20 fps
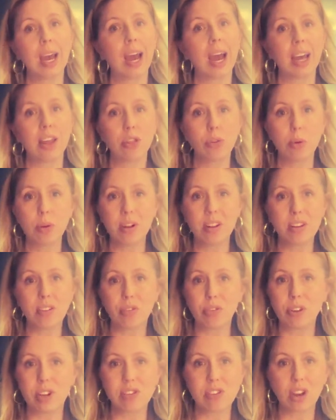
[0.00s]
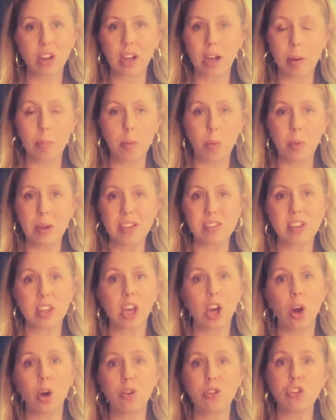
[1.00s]
I threw it in the freezer a couple weeks
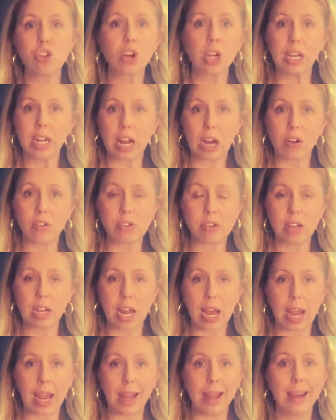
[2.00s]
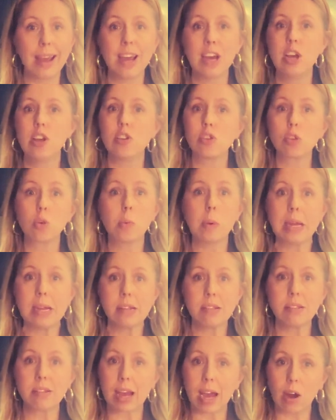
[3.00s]
ago, took it out today,
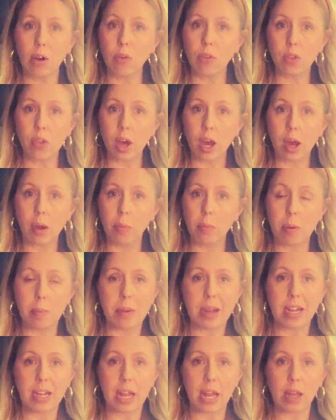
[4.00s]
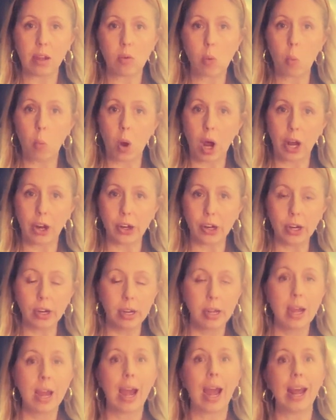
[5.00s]
squeezed out the remaining
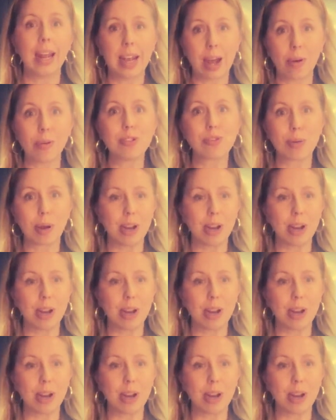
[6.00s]
water, and now it's